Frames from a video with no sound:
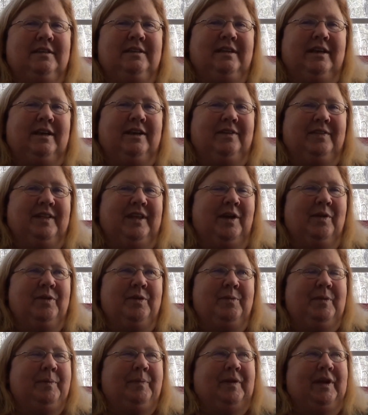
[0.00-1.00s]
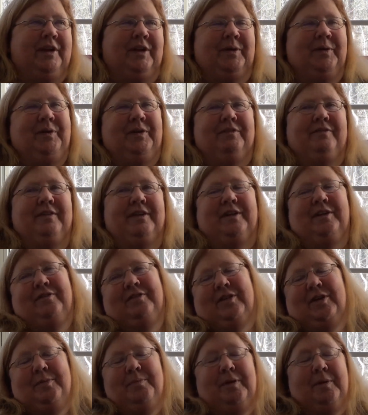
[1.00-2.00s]
you know, the only people I know who defend it
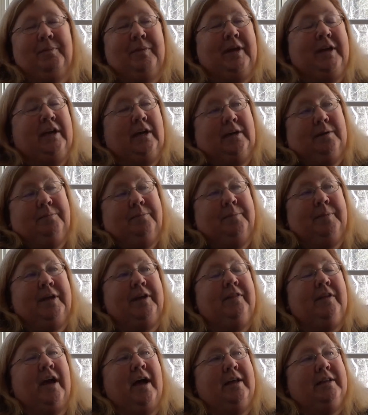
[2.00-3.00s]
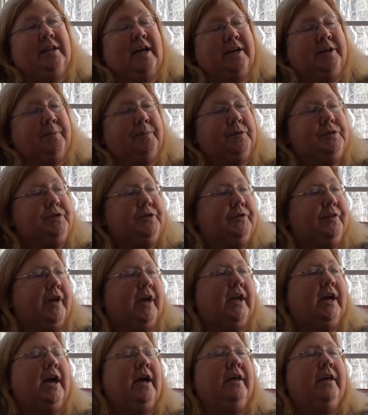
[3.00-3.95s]
very much. But uh, but I'd like to pursue that.